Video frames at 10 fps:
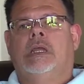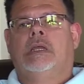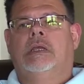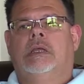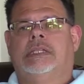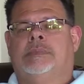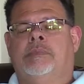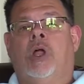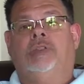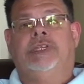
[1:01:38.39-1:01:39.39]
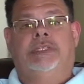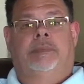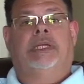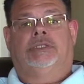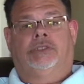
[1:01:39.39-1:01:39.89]
it's
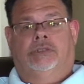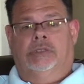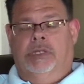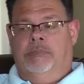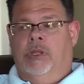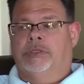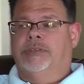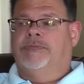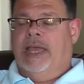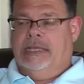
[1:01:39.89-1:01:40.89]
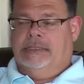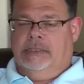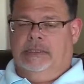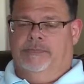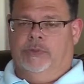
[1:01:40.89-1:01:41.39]
multidimensional and
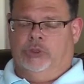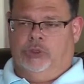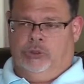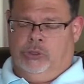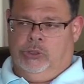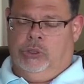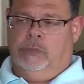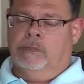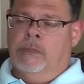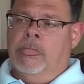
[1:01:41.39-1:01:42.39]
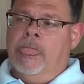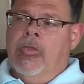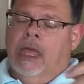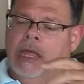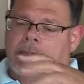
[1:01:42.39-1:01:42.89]
multifaceted for sure.
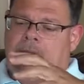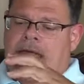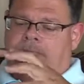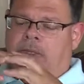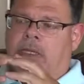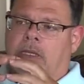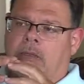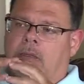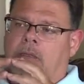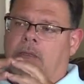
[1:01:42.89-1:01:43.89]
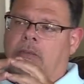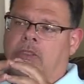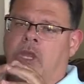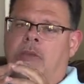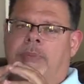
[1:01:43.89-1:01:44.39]
I think
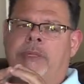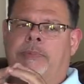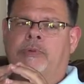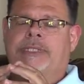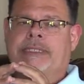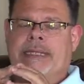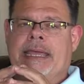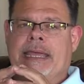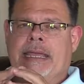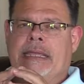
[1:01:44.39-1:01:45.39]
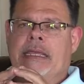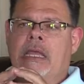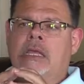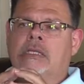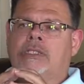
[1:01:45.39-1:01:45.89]
young people today
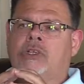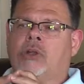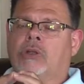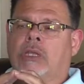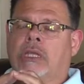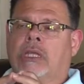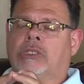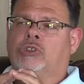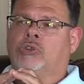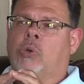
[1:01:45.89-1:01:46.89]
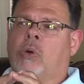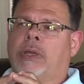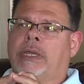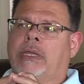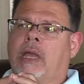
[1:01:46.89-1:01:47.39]
certainly
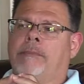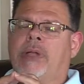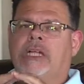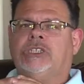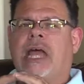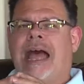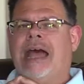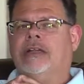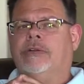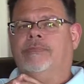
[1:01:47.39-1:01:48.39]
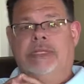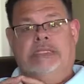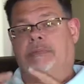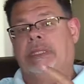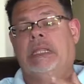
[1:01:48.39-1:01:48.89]
enjoy much higher
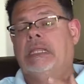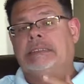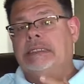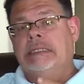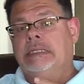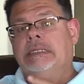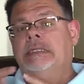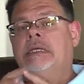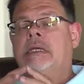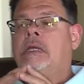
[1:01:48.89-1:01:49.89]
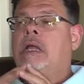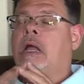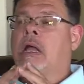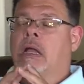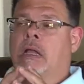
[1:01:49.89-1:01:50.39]
visibility,
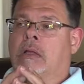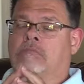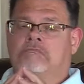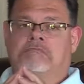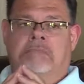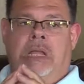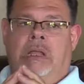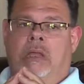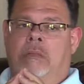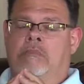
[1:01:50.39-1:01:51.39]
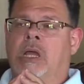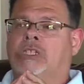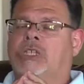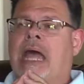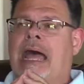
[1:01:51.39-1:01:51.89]
much
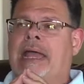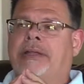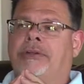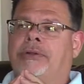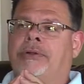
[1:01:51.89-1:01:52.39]
higher